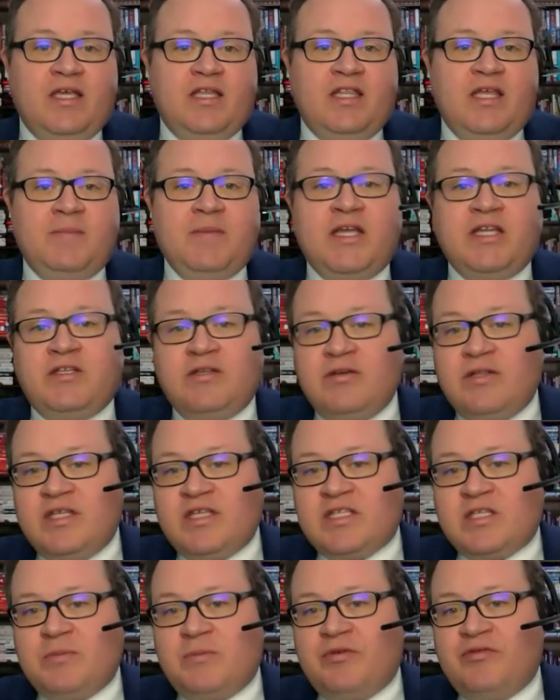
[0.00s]
They may do
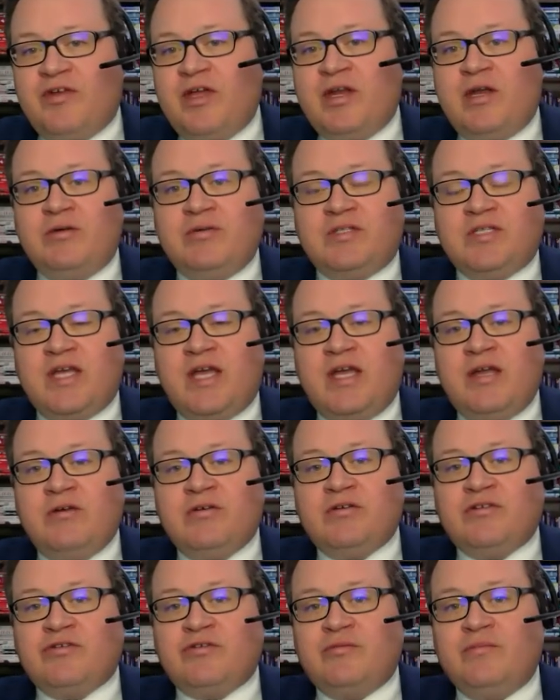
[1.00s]
this to prevent
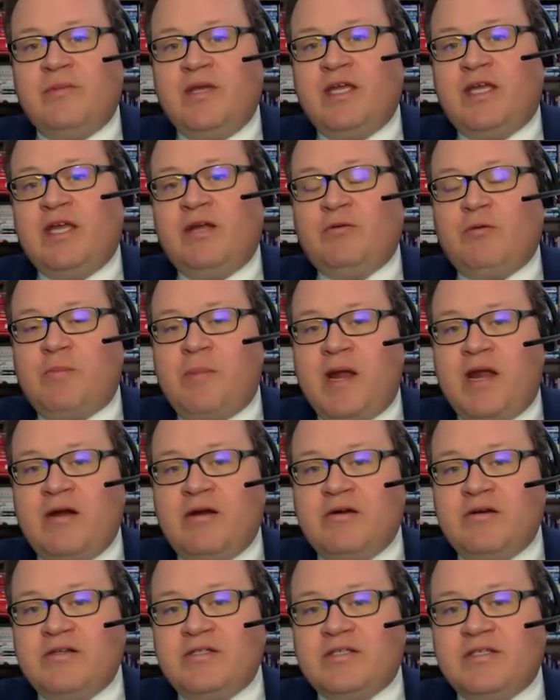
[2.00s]
outsiders from making
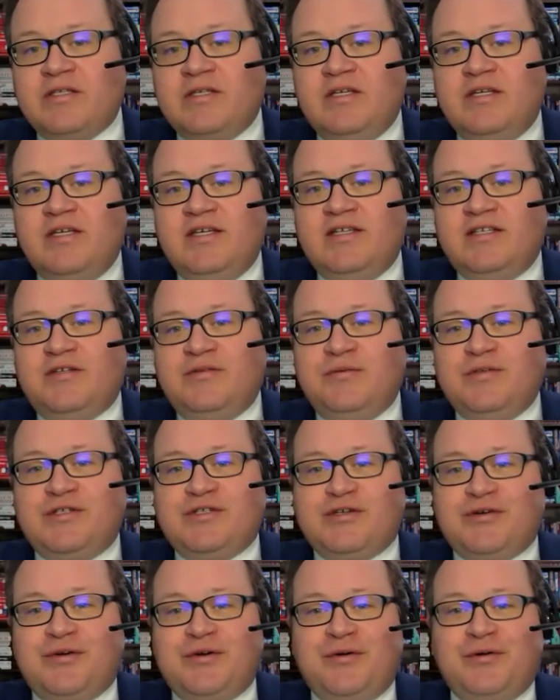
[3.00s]
repairs, to
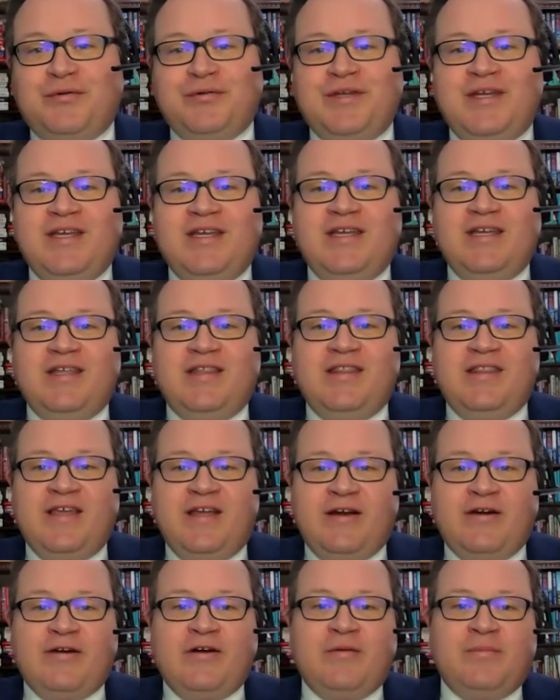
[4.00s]
ensure only
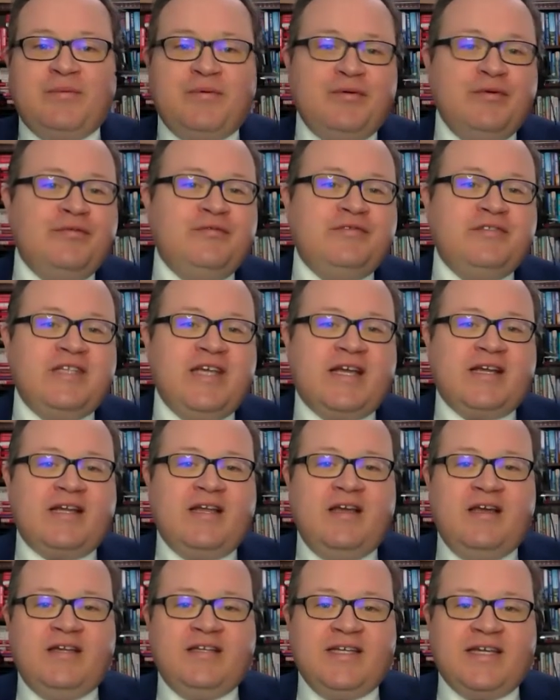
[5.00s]
their approved
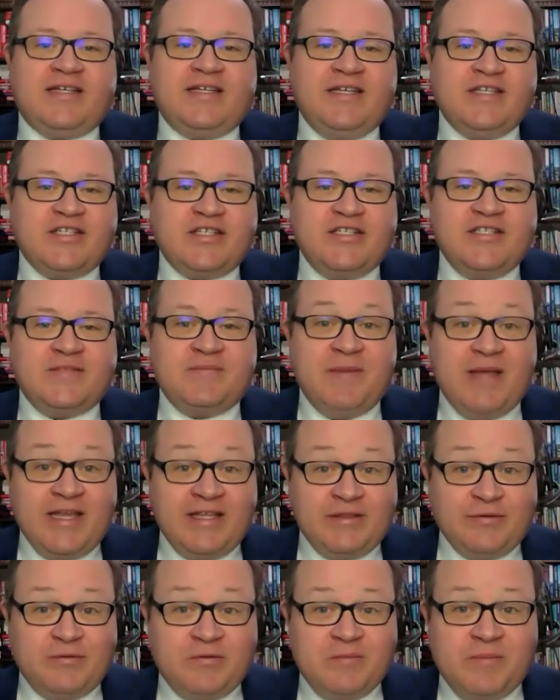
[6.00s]
technicians
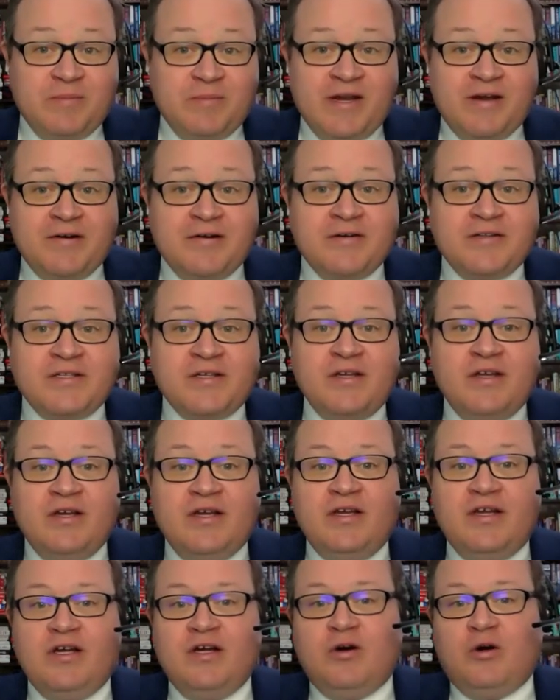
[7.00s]
make the repairs,
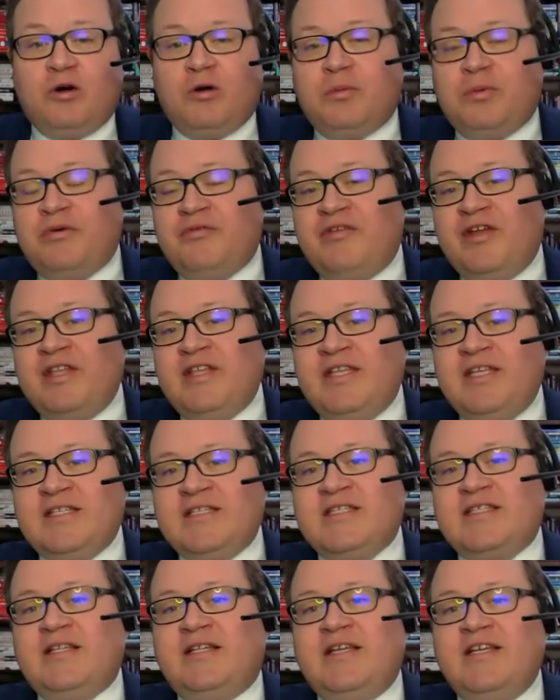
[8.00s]
or prevent the
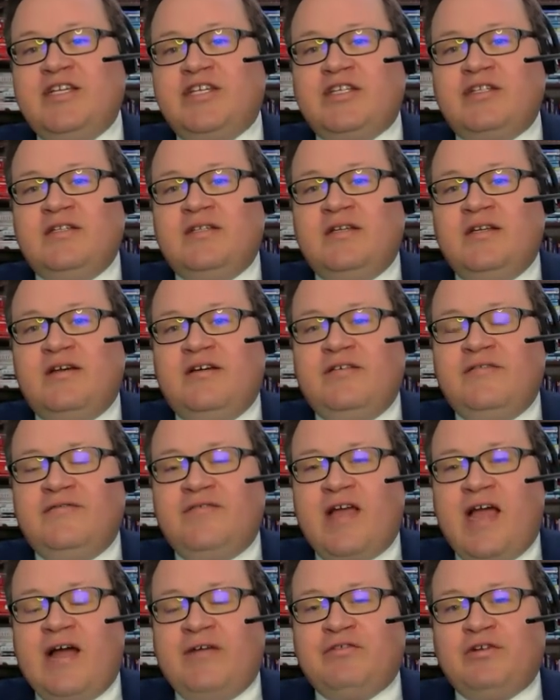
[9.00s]
installation of
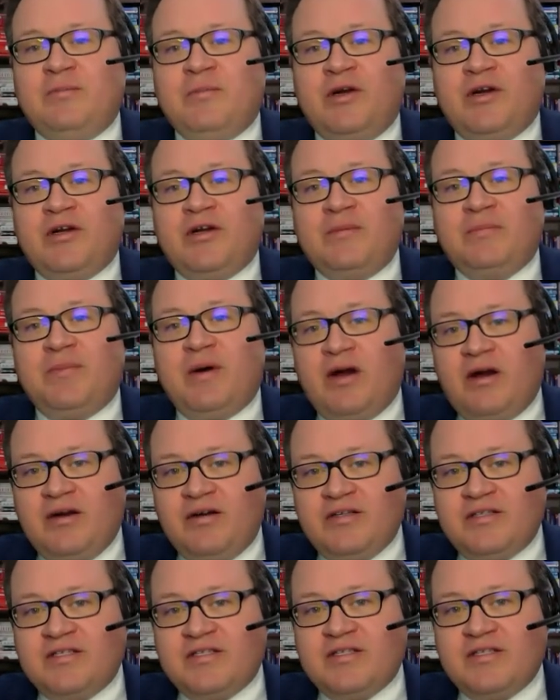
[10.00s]
aftermarket
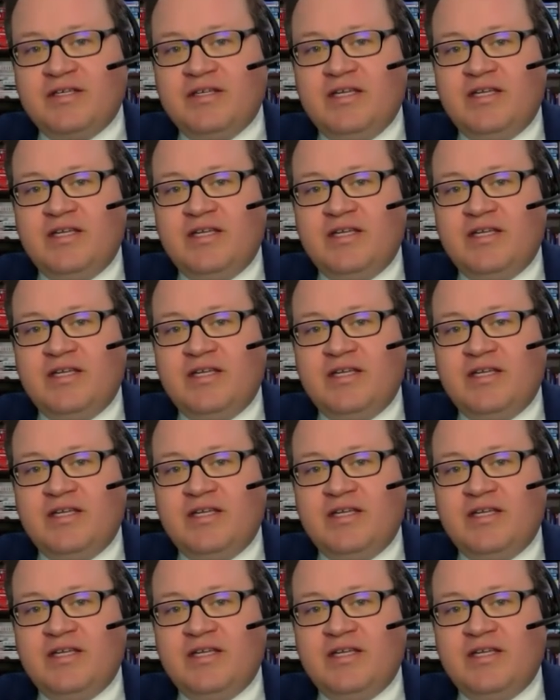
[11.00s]
parts.